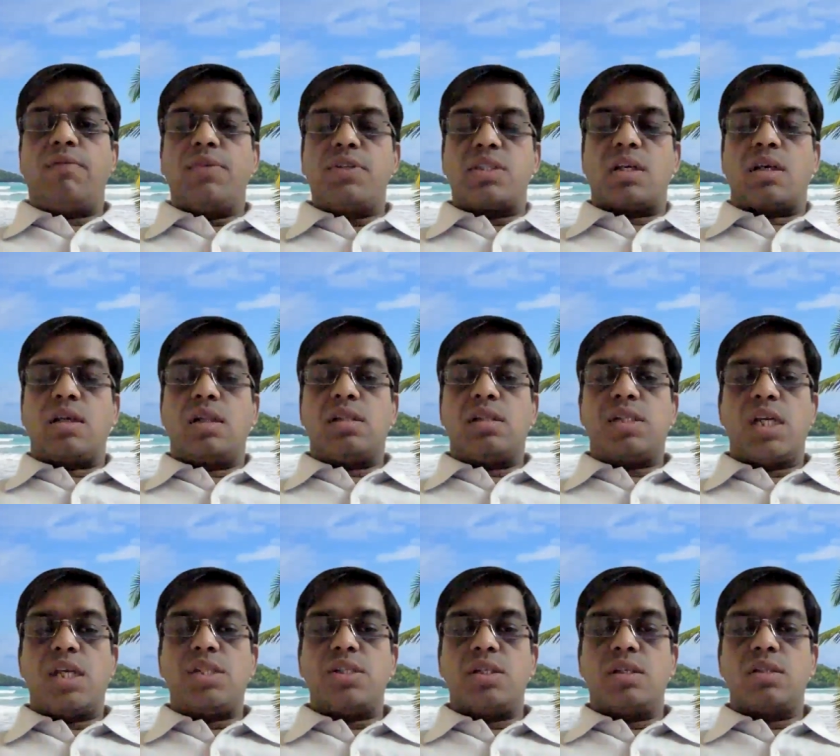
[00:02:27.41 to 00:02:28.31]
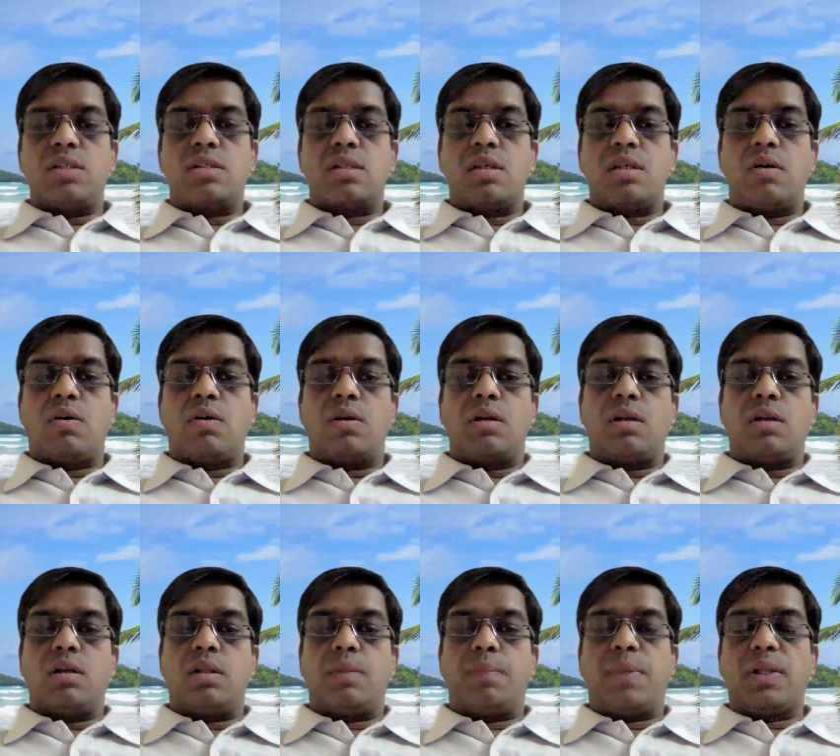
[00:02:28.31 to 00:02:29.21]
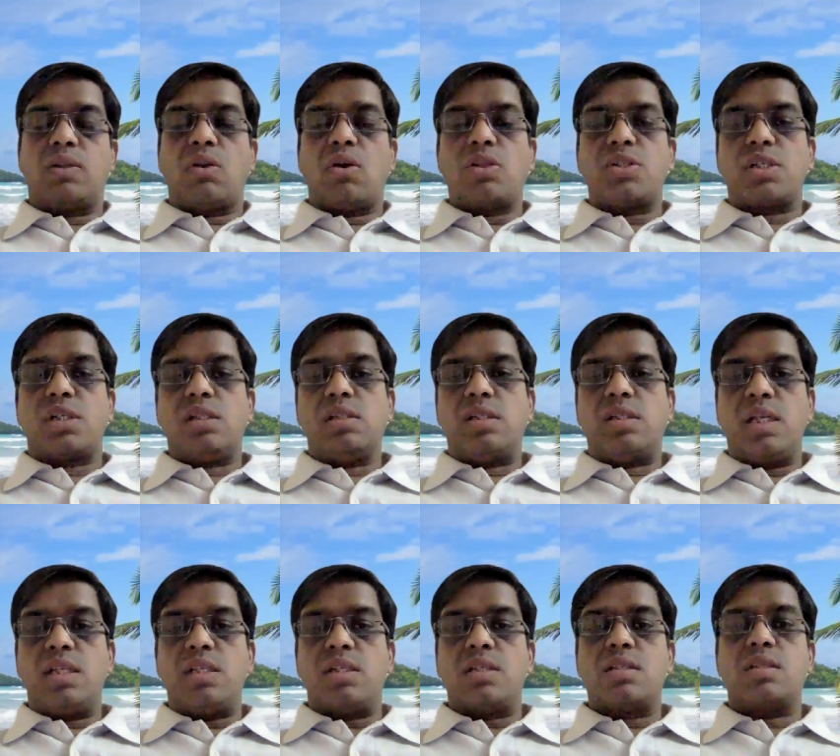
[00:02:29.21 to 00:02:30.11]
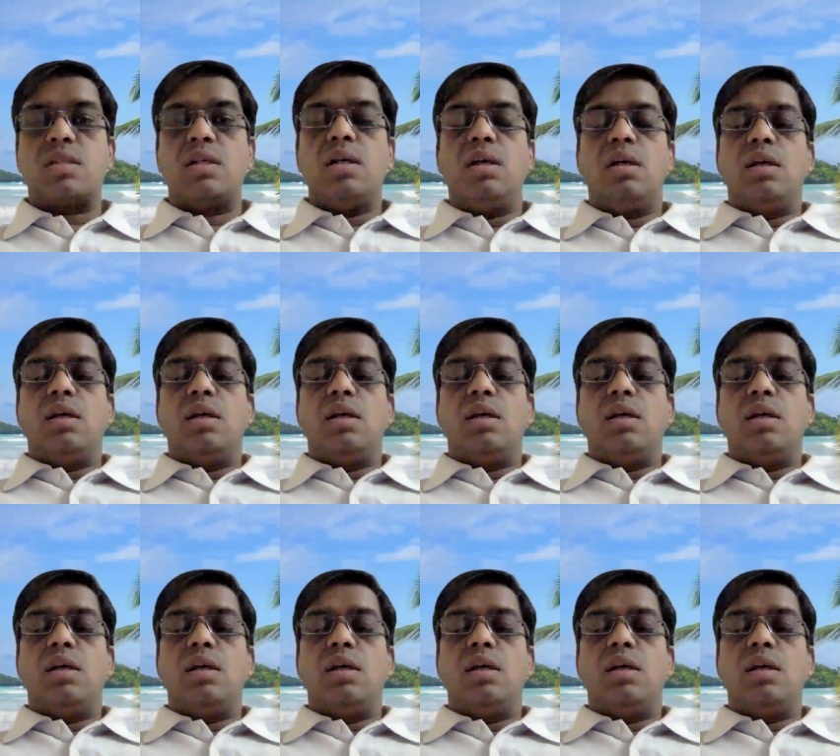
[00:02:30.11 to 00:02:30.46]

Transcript: physical changes or the pathological changes